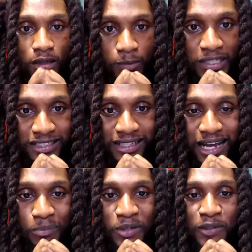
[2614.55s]
because a
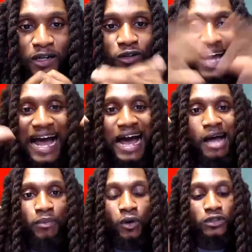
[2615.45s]
lot of people that are on the high
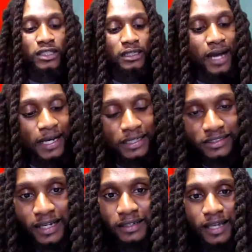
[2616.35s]
protein diets,
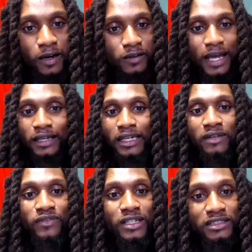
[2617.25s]
they are like
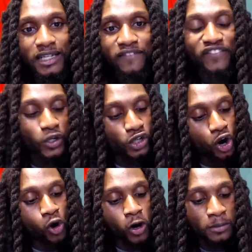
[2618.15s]
envious and they fear
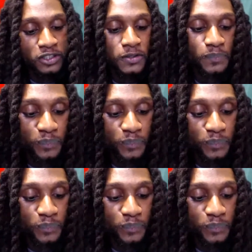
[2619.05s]
carbs.